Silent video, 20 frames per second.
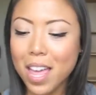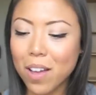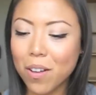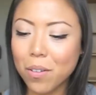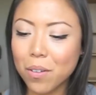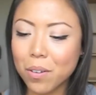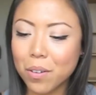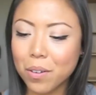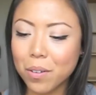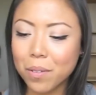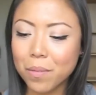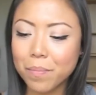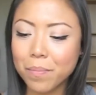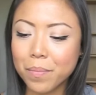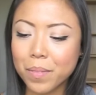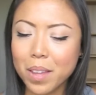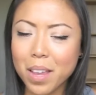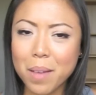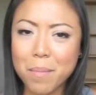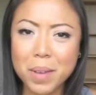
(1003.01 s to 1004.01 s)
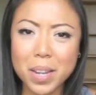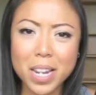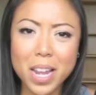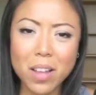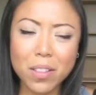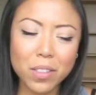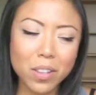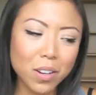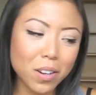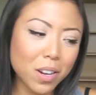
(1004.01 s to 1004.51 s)
Or, I mean,
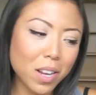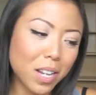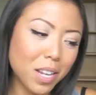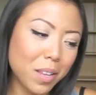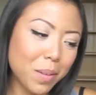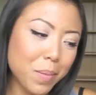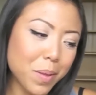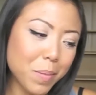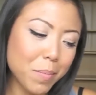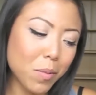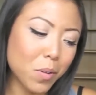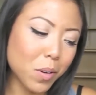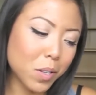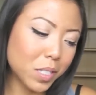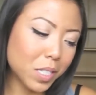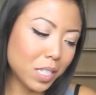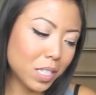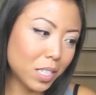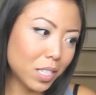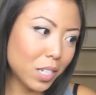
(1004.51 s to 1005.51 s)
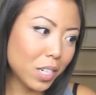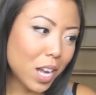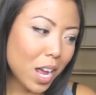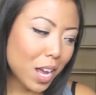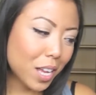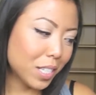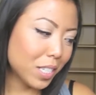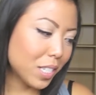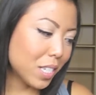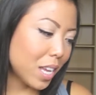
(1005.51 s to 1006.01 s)
now they're a little bit more since they're
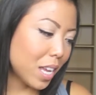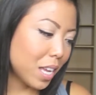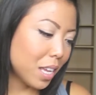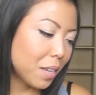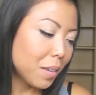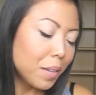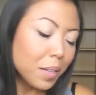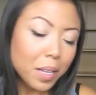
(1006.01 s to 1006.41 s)
not on sale.